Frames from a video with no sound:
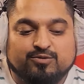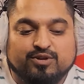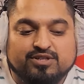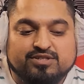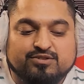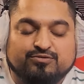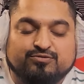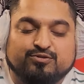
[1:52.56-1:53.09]
we
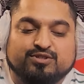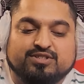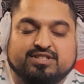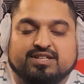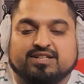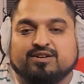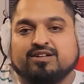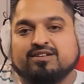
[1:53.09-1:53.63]
are so
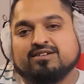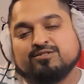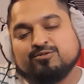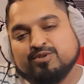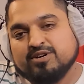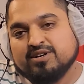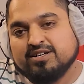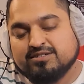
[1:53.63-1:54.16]
fortunate.
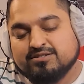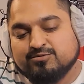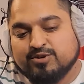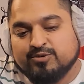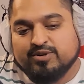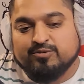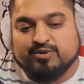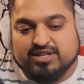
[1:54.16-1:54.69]

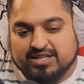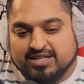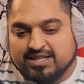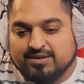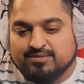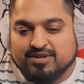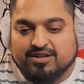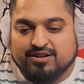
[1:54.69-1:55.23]
We
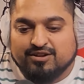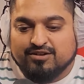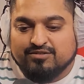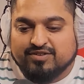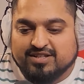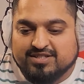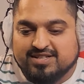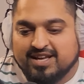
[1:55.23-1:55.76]
in the middle
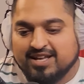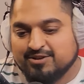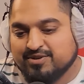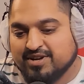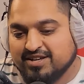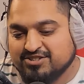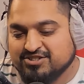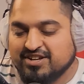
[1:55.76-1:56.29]
of a sad
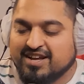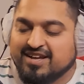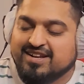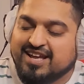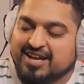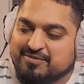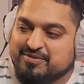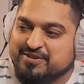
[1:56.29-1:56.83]
occasion
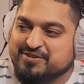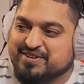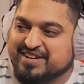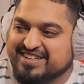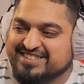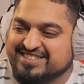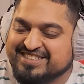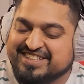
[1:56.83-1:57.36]
and a happy
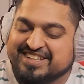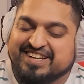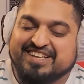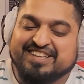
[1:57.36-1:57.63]
occasion.